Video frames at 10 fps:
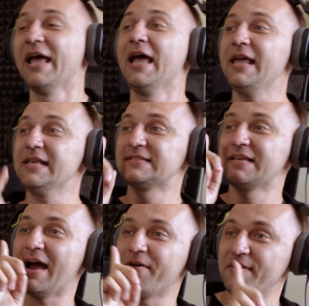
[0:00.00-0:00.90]
It's
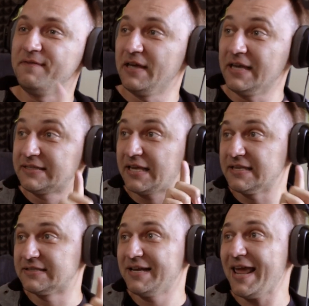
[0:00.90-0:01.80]
Gary V, it's
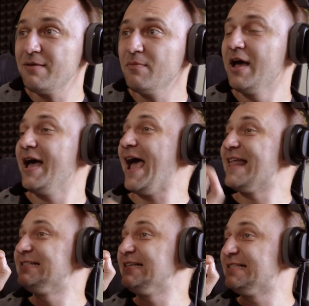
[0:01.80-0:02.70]
his name and
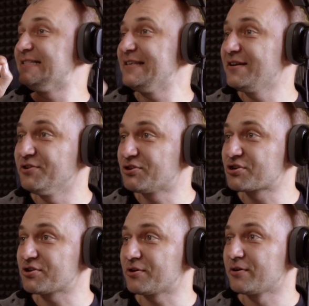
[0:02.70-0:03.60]
this
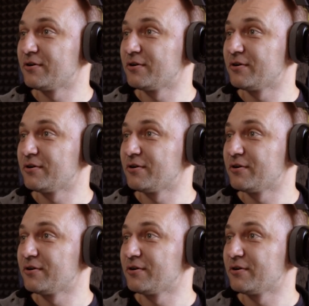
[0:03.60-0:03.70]
signature.